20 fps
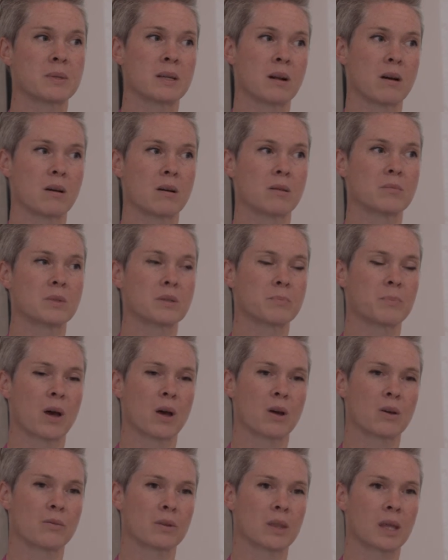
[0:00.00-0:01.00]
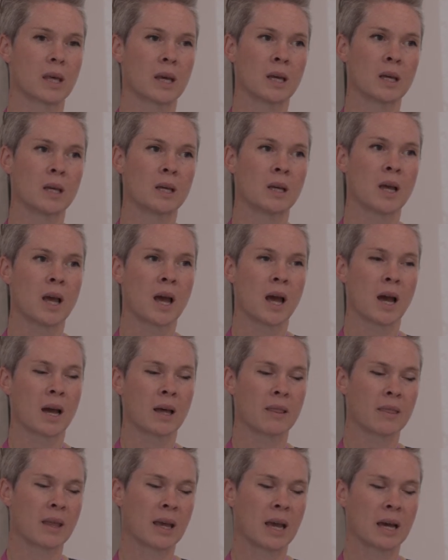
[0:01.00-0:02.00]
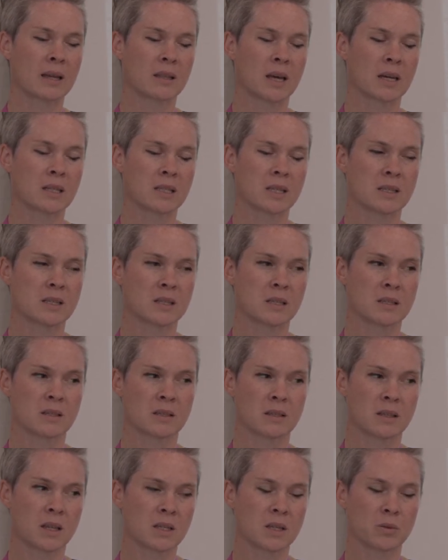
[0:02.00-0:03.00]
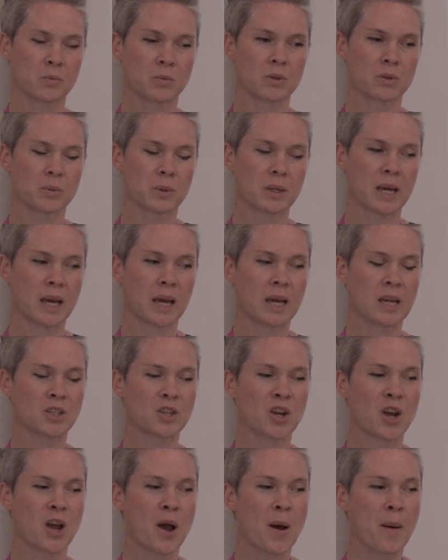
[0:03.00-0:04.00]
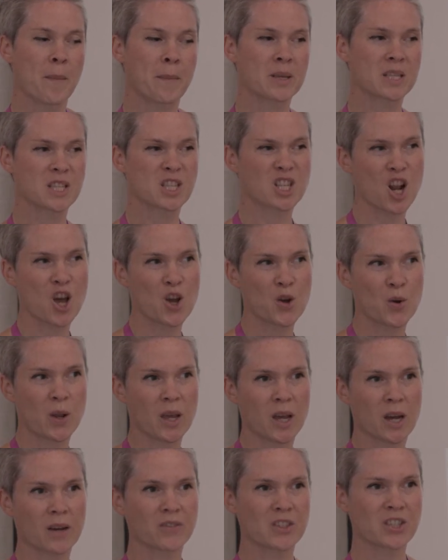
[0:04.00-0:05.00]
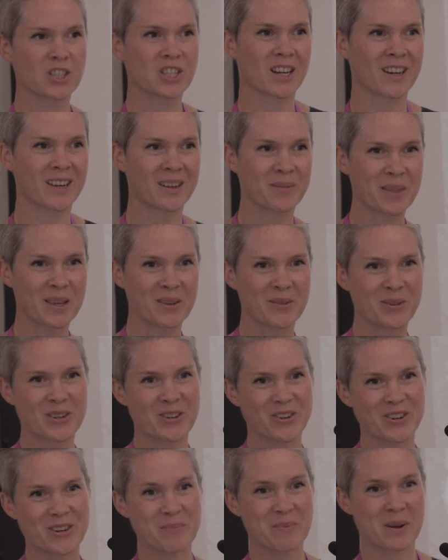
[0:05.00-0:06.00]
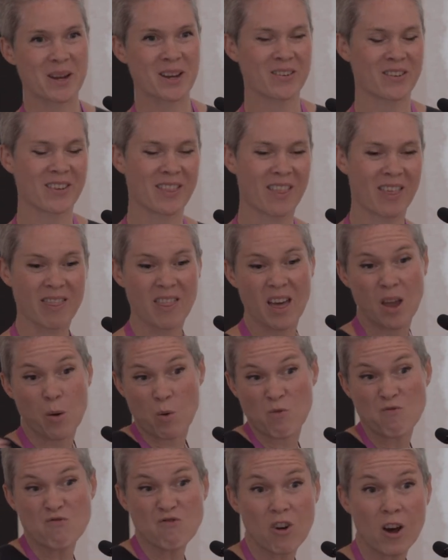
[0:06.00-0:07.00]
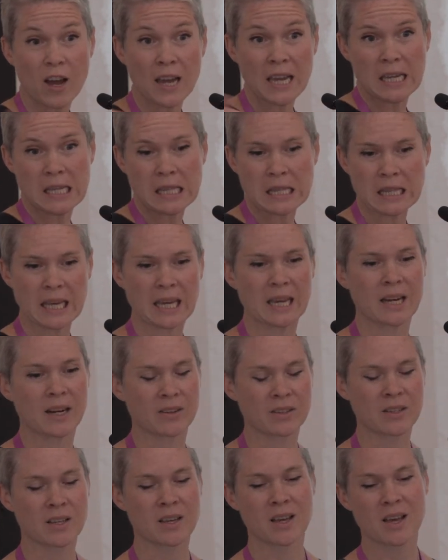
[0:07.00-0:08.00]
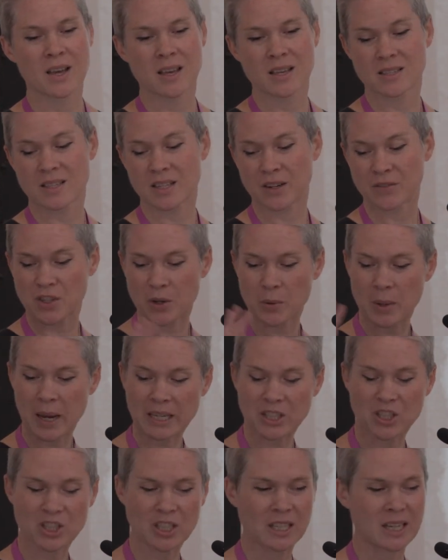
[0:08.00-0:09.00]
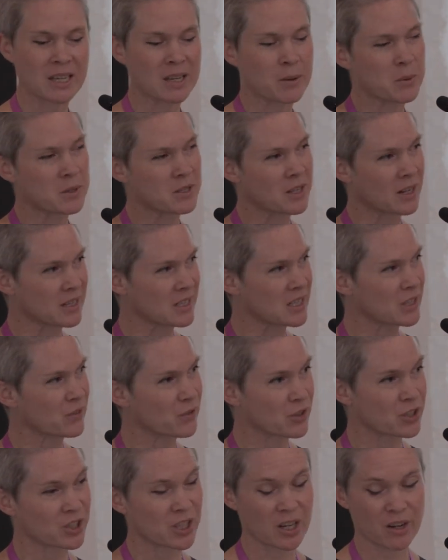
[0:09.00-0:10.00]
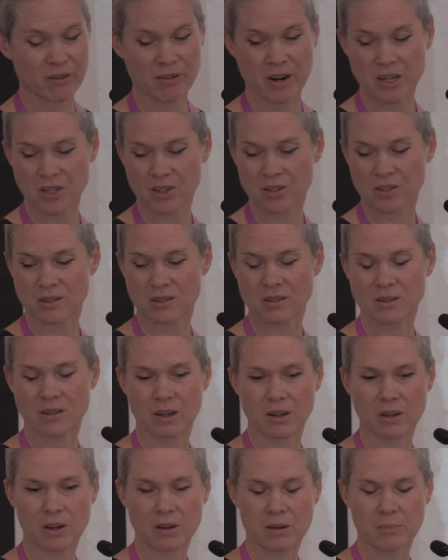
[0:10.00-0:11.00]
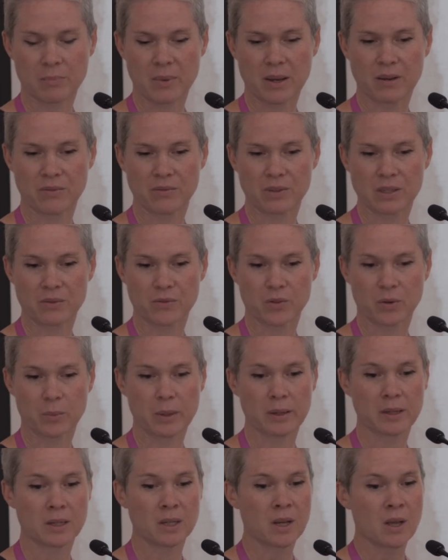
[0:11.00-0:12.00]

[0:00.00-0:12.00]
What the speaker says: in arms, but over there, and they had that distance and they didn't want to engage. But slowly, after time, they would creep over and they were right in there and stuff. So actually, it was like different generations that benefited from it.